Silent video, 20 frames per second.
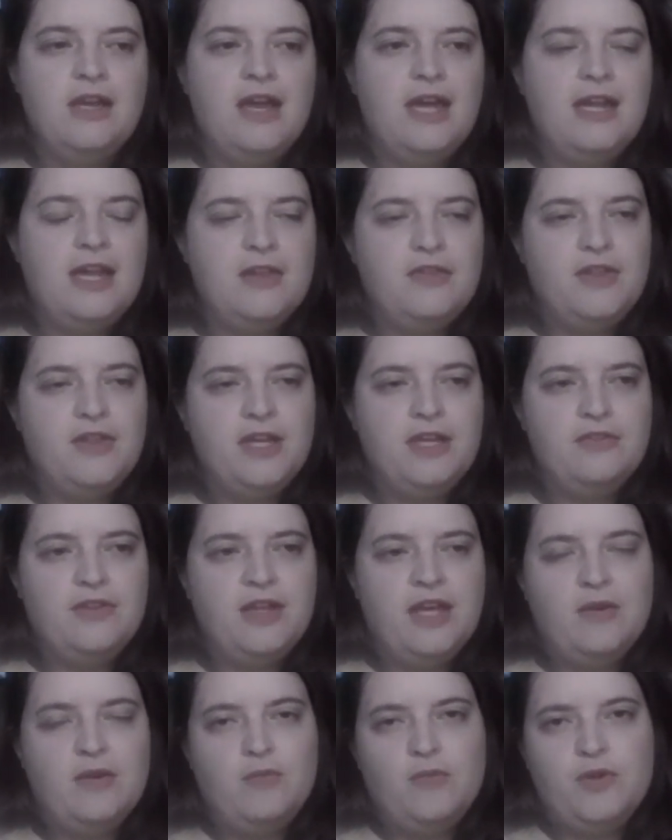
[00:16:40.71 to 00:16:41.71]
And I think
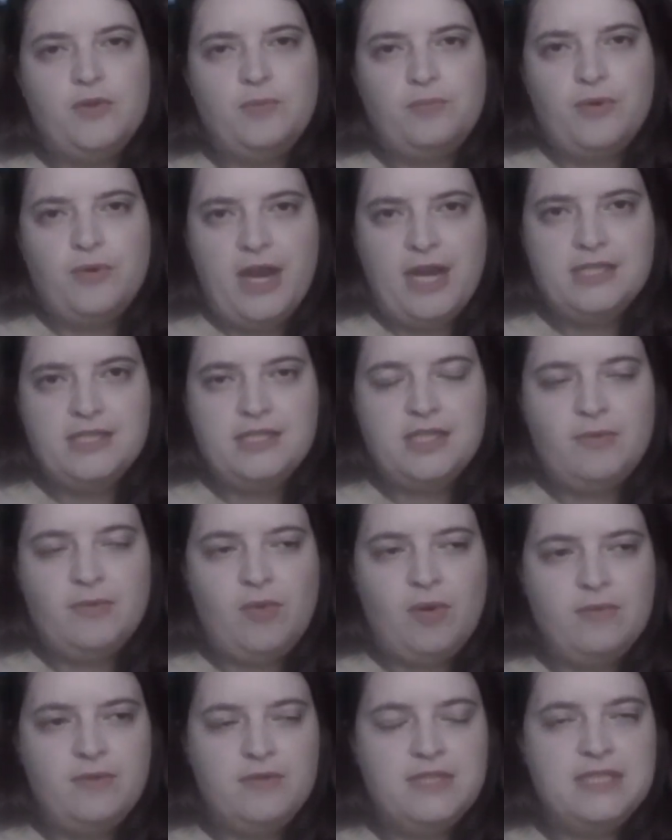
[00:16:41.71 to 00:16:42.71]
that with Brexit,
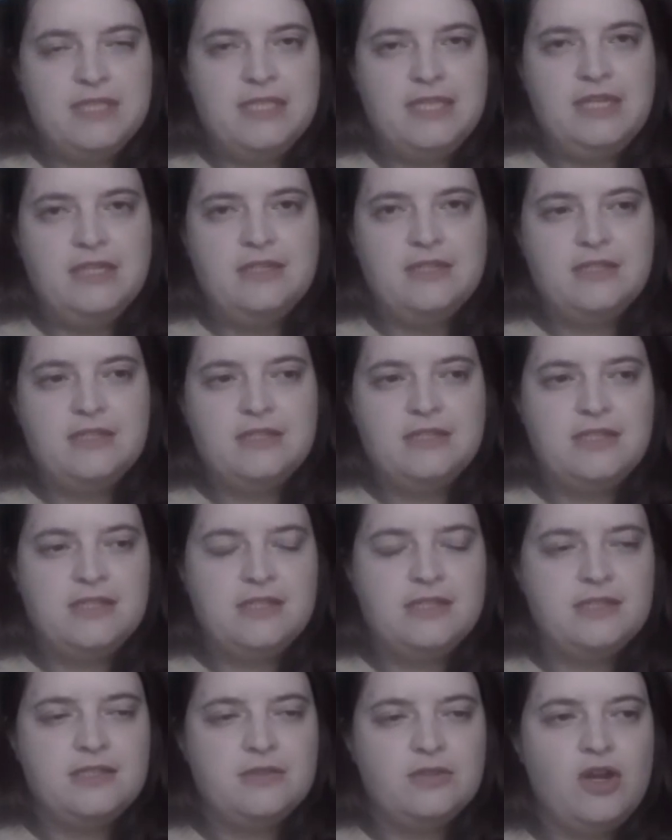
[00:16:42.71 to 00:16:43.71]
what we've seen is
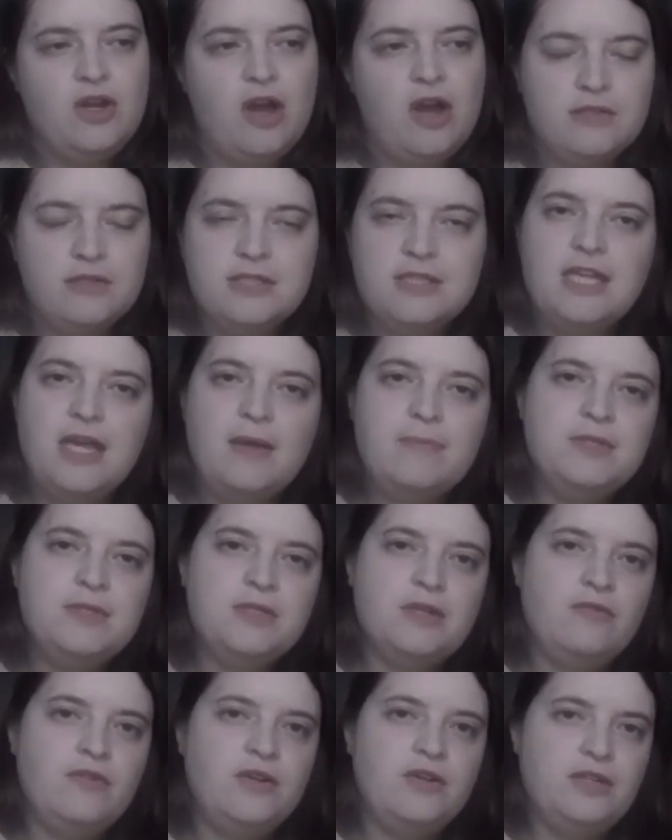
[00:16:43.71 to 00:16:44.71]
this
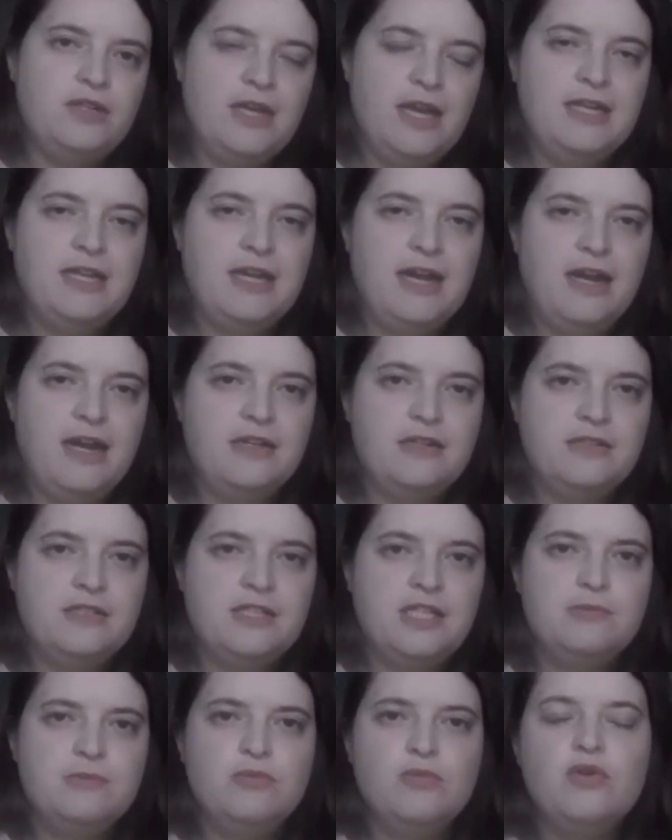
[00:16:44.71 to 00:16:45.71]
concept of a United
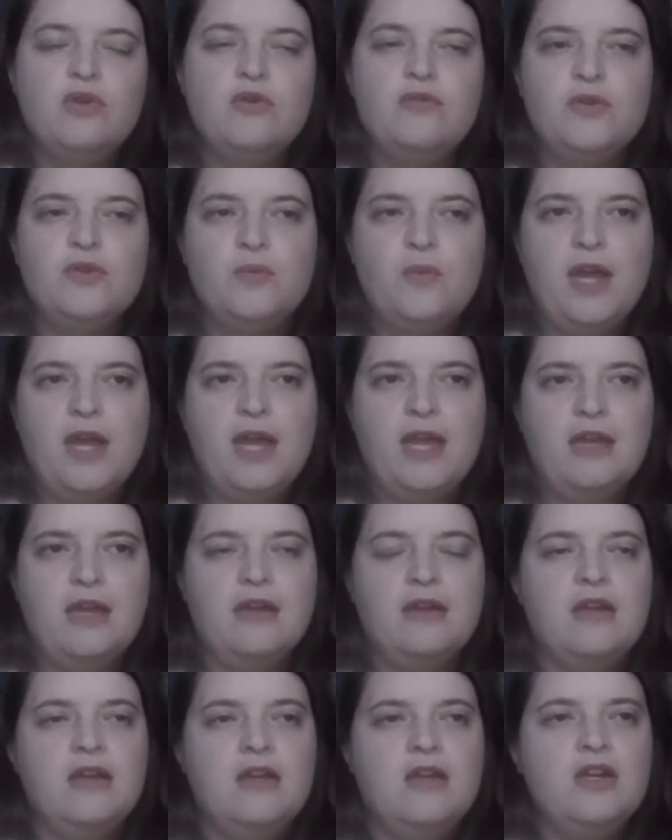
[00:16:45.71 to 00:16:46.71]
Ireland has moved
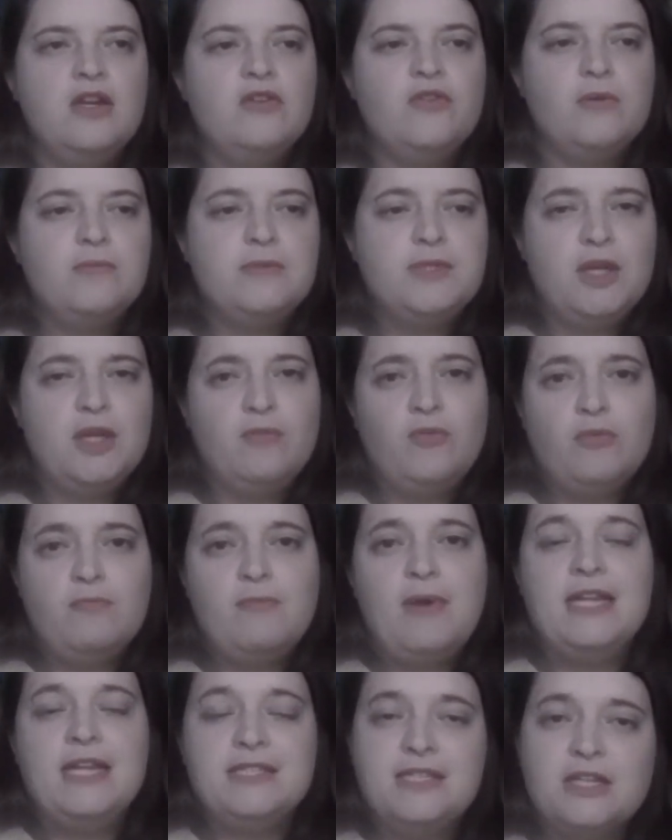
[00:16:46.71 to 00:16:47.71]
away from some
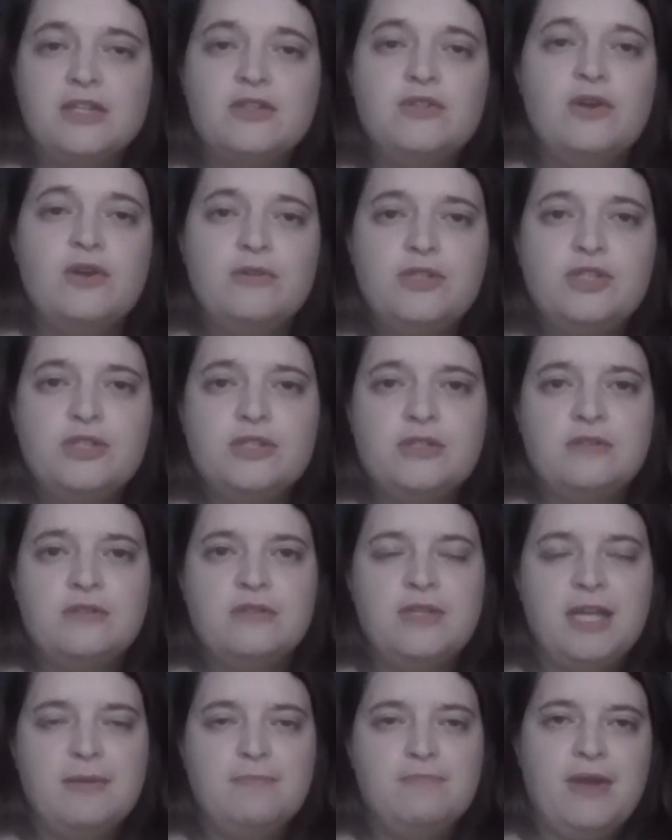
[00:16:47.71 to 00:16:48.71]
romantic
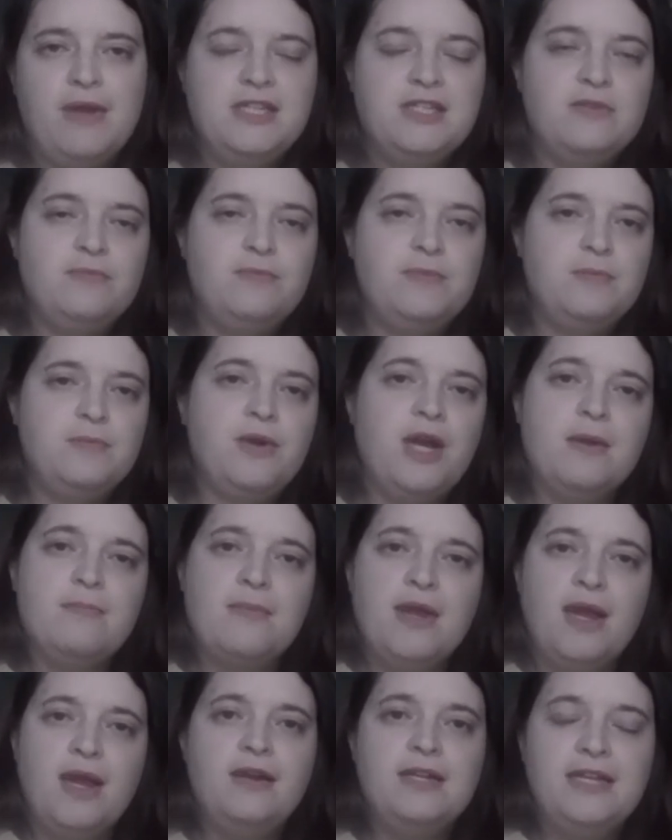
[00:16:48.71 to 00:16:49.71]
notion that might have been
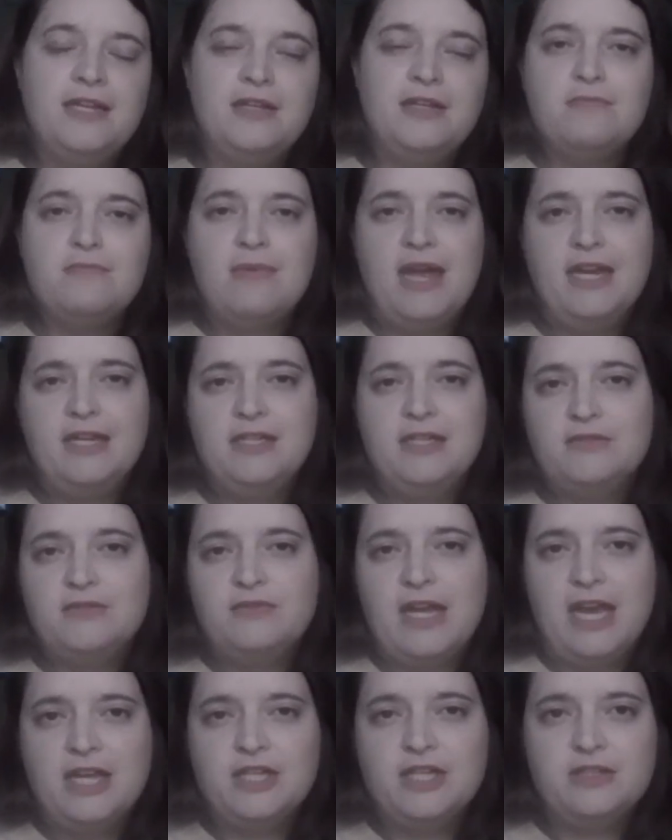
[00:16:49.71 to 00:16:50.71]
primarily in the minds
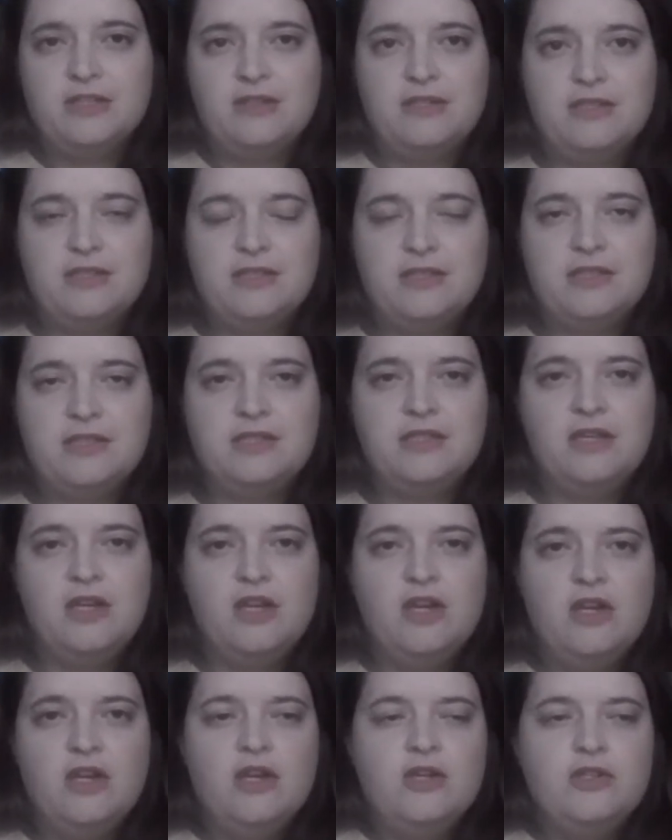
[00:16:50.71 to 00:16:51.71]
of nationalists
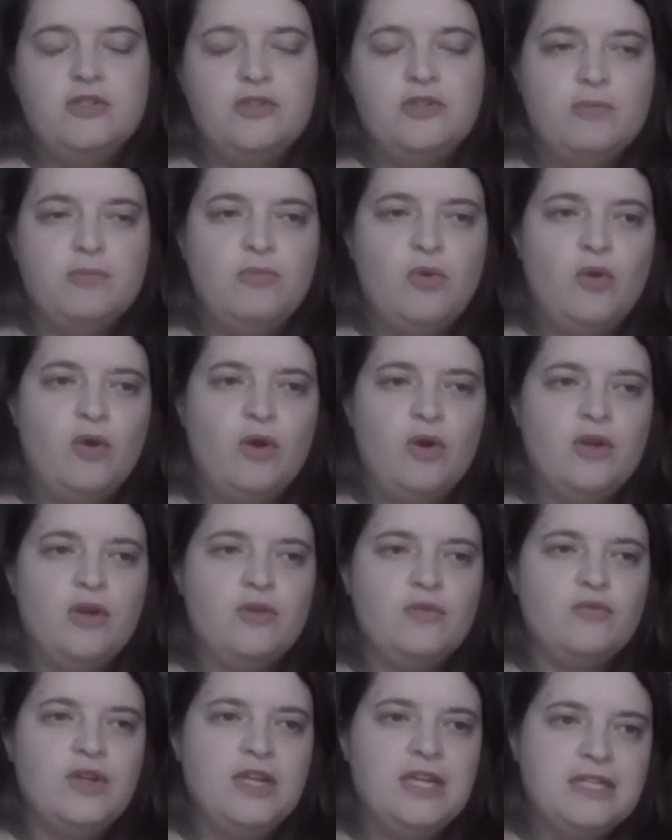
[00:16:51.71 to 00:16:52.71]
to a
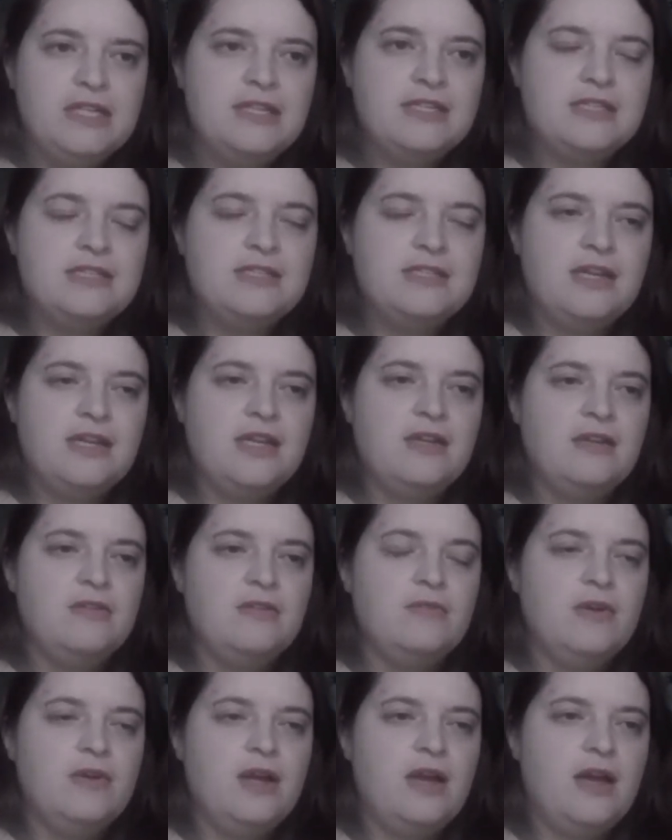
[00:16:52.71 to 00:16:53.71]
more realistic
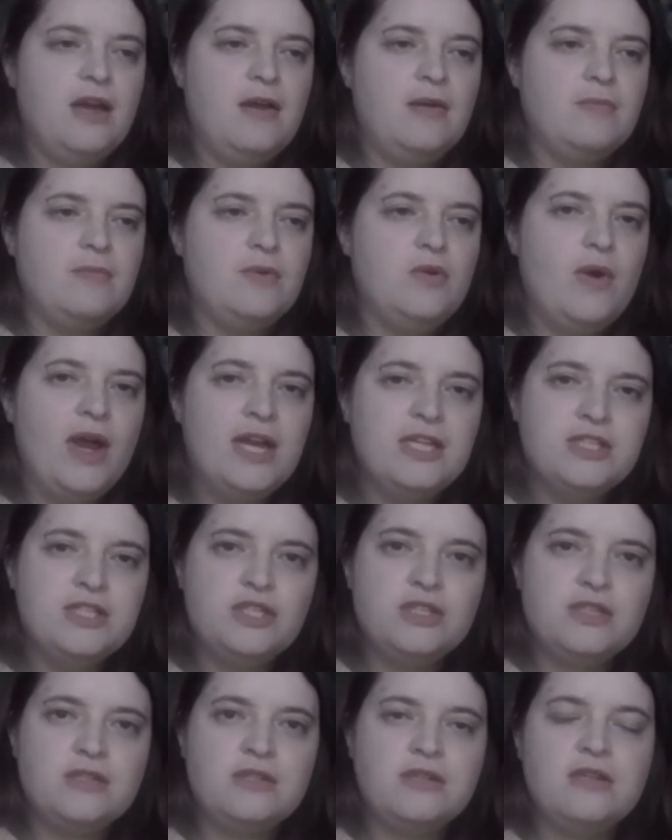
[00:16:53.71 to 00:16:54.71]

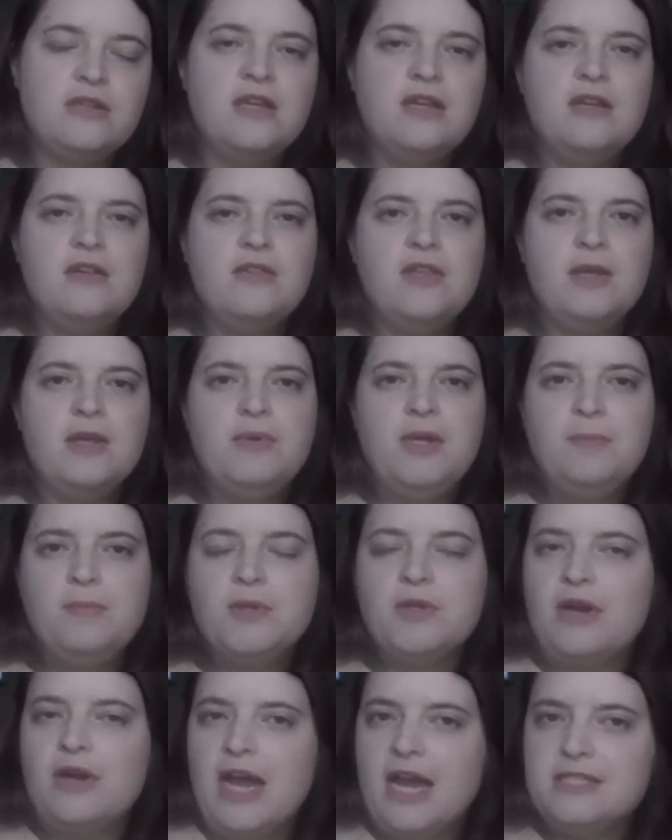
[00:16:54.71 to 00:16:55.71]
question that
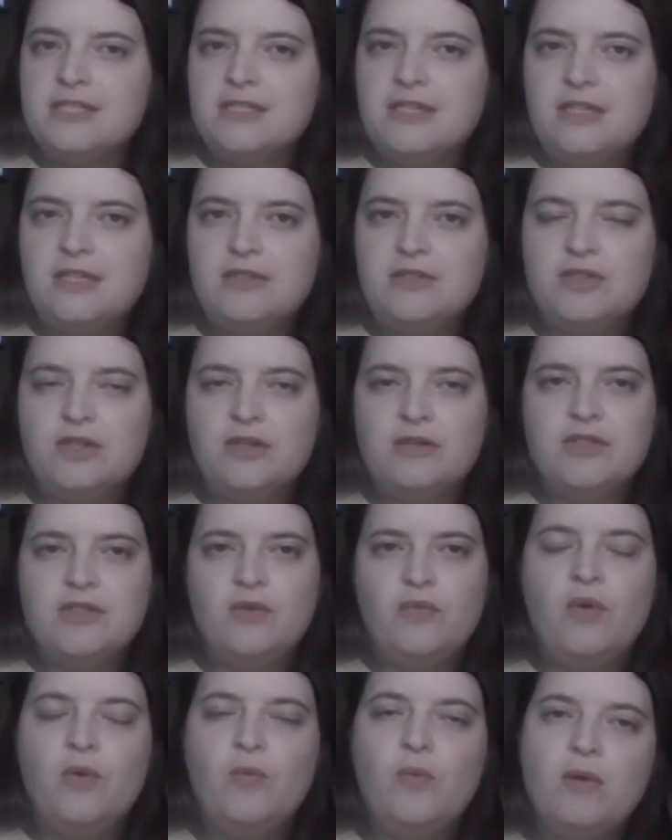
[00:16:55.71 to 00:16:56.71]
people are asking in terms
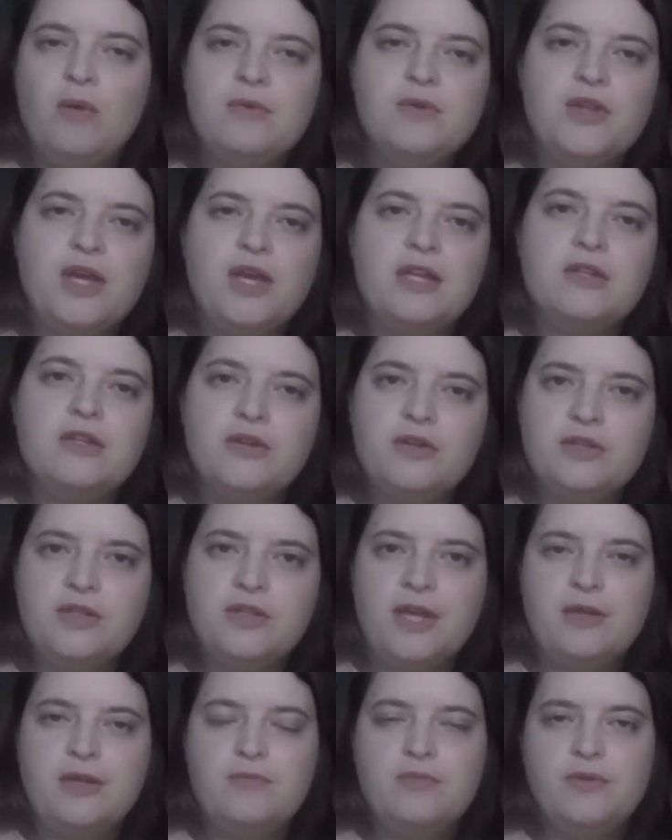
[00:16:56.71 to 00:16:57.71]
of, well, what would that look like?